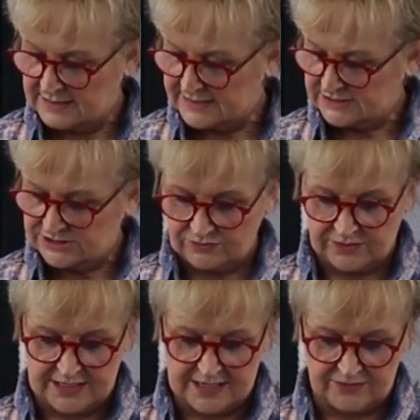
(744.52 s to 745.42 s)
let's do
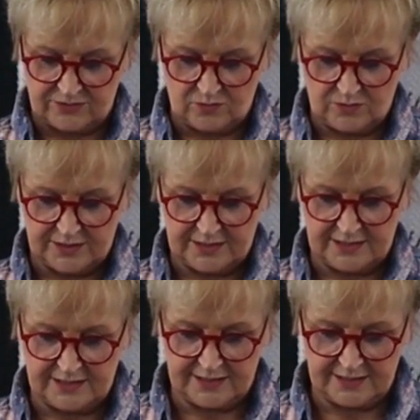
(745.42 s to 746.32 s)
another
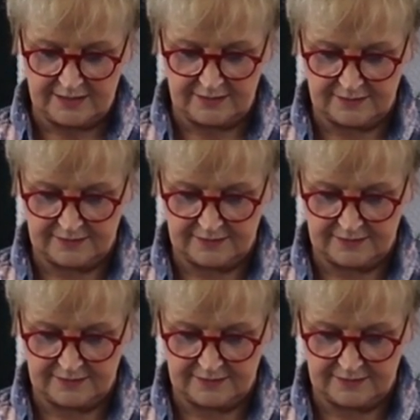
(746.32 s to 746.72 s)
one.